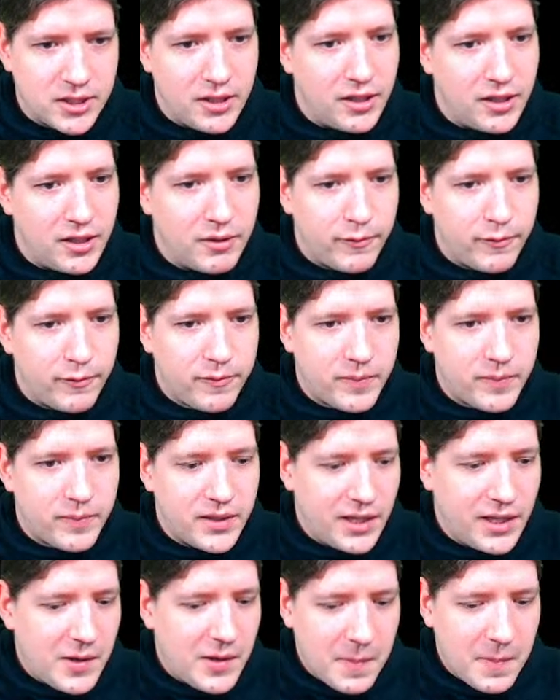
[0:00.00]
If
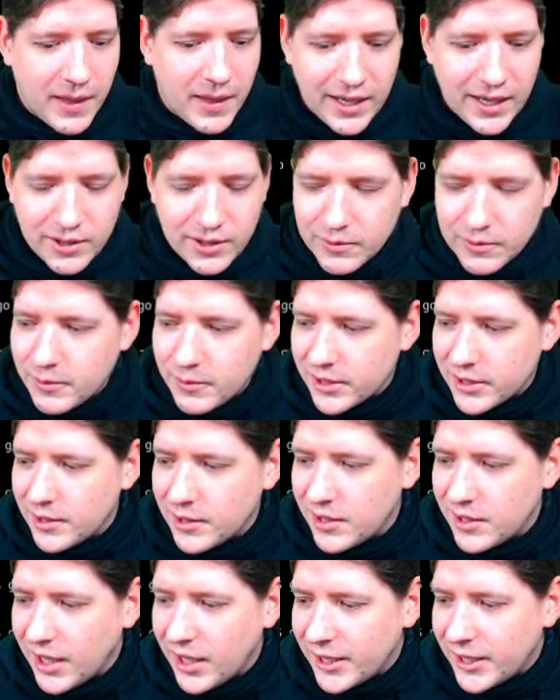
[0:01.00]
I don't want
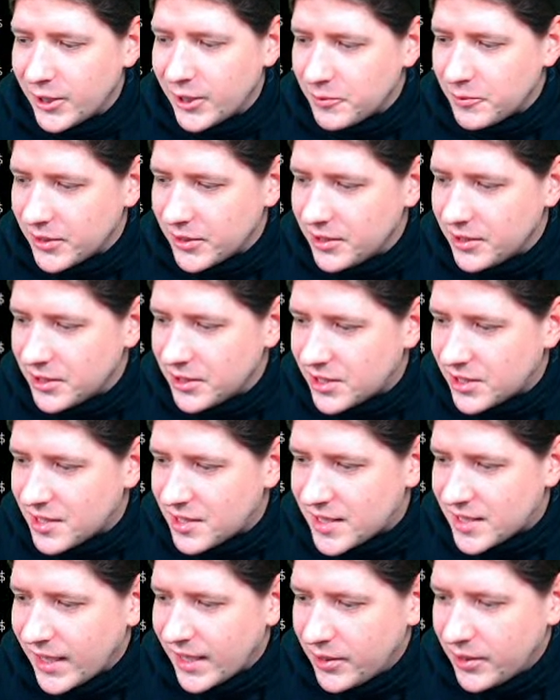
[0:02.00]
to
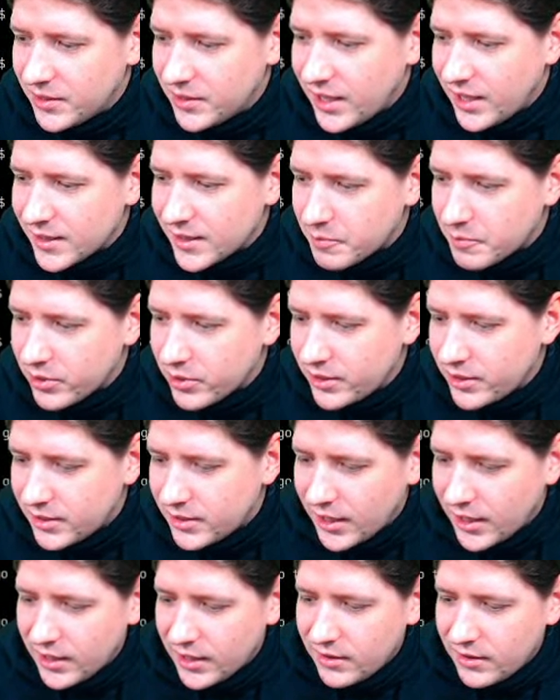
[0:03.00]
sound desperate
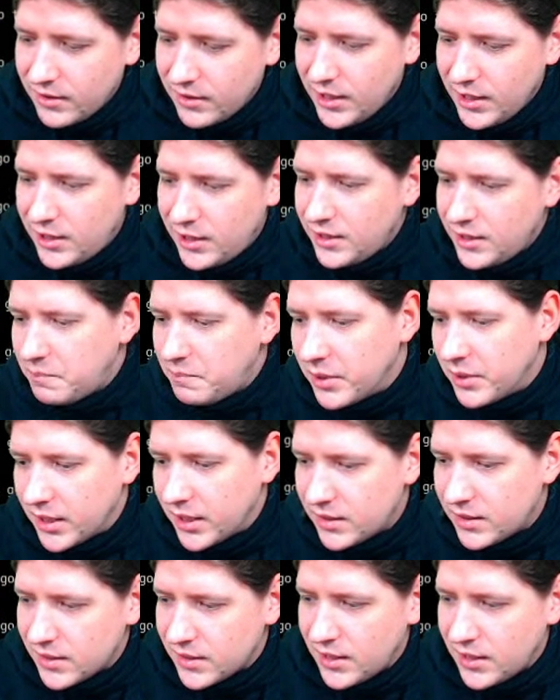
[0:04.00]
and needy,
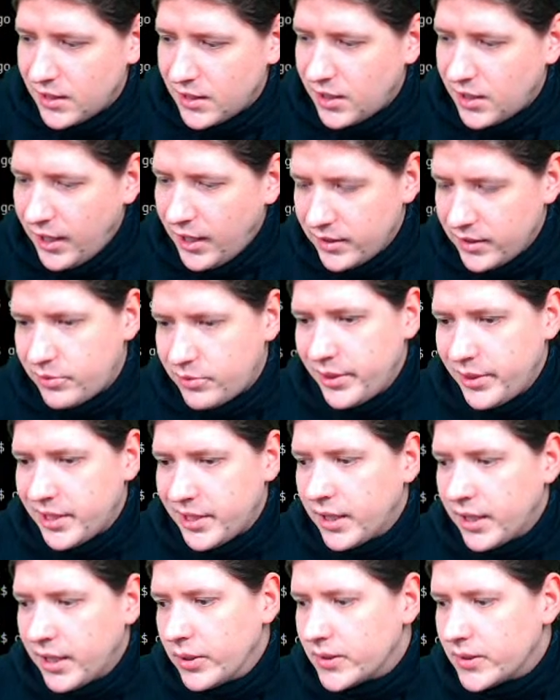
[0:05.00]
but I tweet
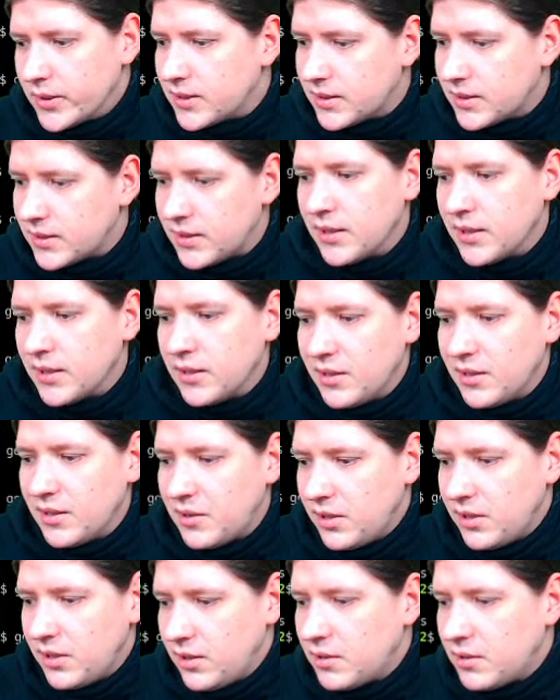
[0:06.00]
out
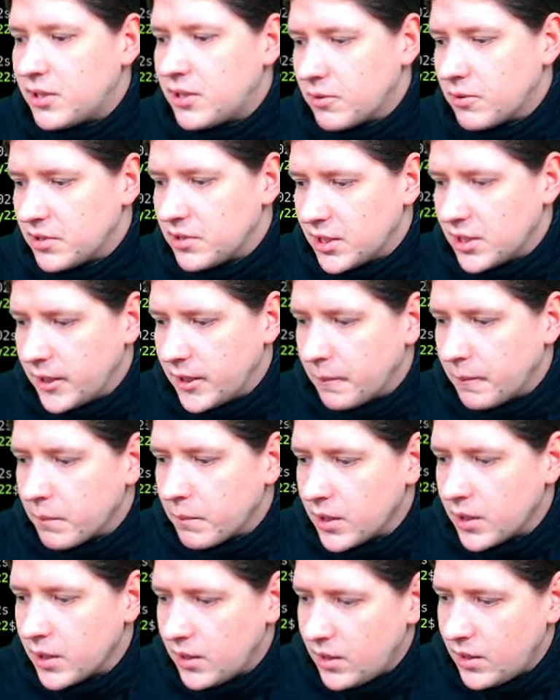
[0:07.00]
the current time
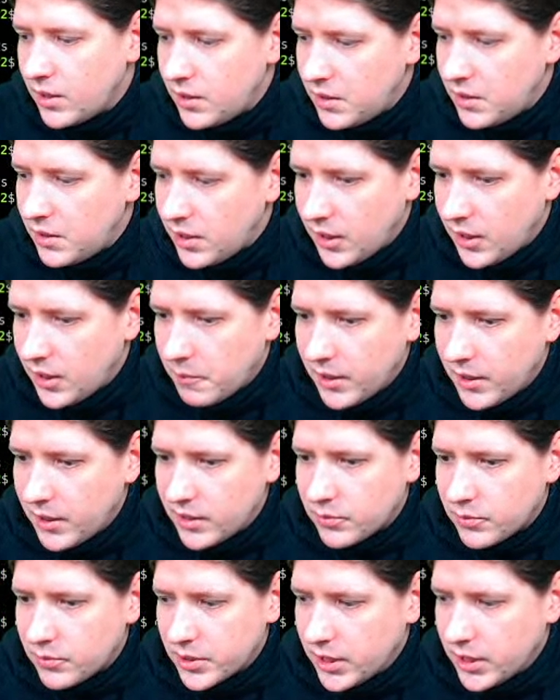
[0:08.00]
at my
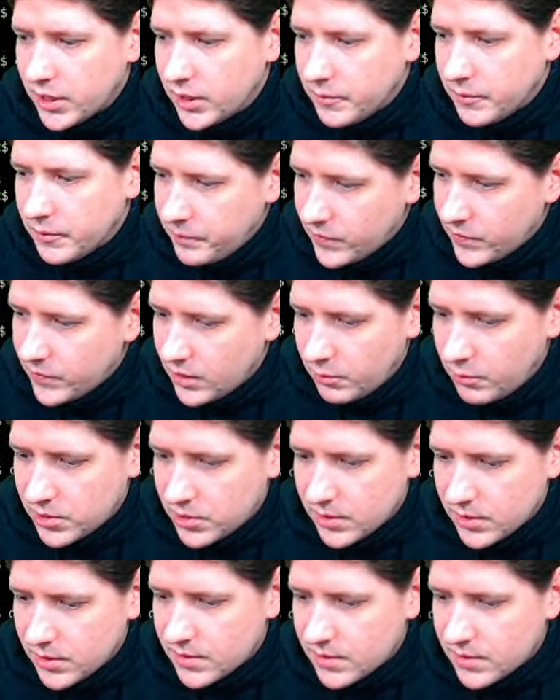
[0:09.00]
Twitter, which
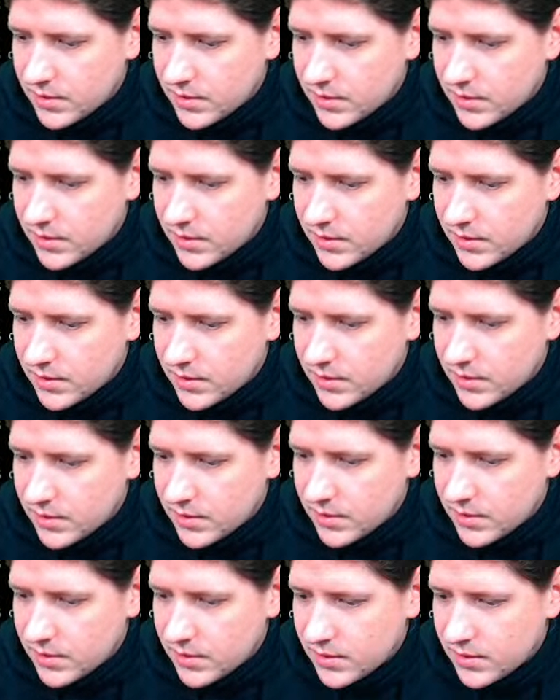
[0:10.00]
is at
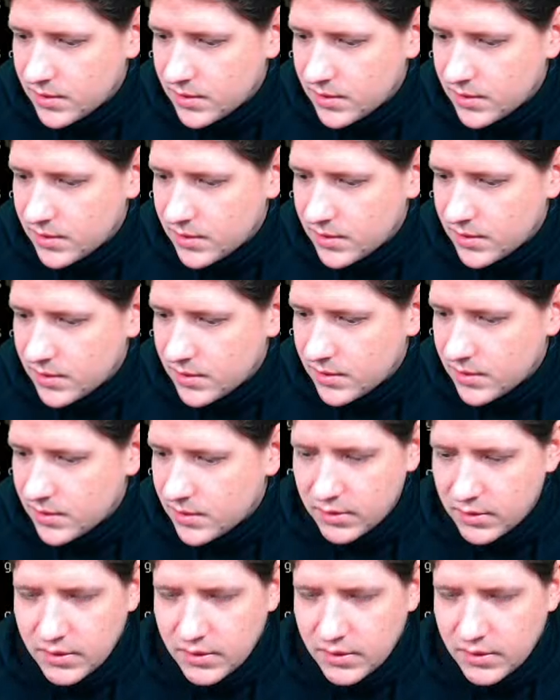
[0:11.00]
the Merovius.